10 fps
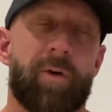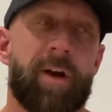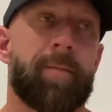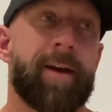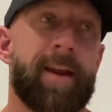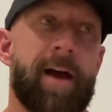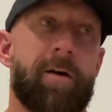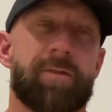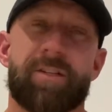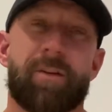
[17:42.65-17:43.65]
I'm on
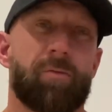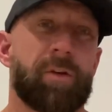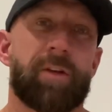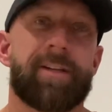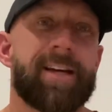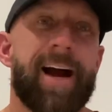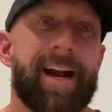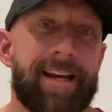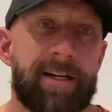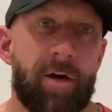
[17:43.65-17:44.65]
now, just a really
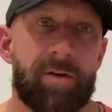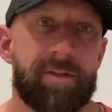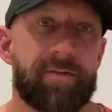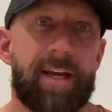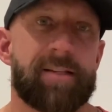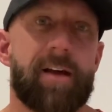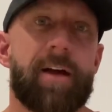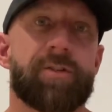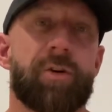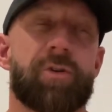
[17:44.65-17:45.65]
tiny dose of
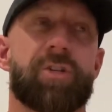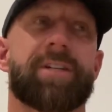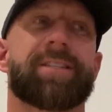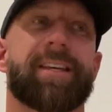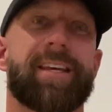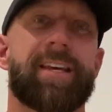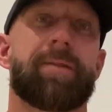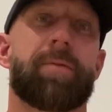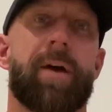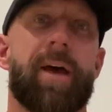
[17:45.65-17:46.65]
testosterone just to keep,